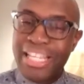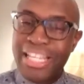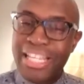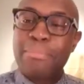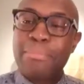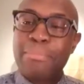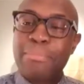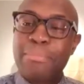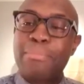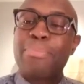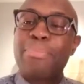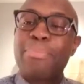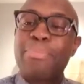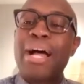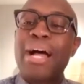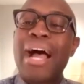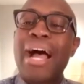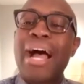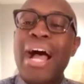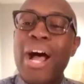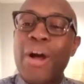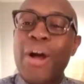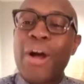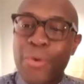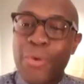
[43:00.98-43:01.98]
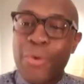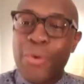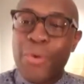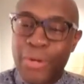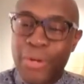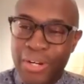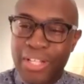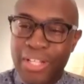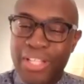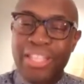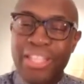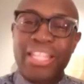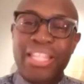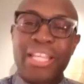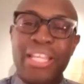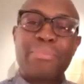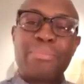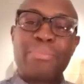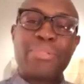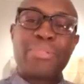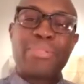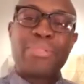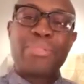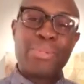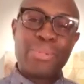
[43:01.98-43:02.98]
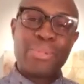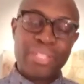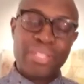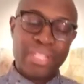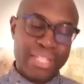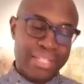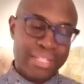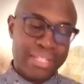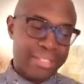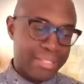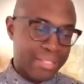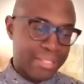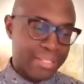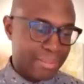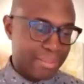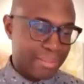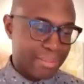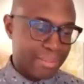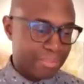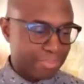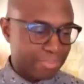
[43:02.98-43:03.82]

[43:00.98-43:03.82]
empower them to do things.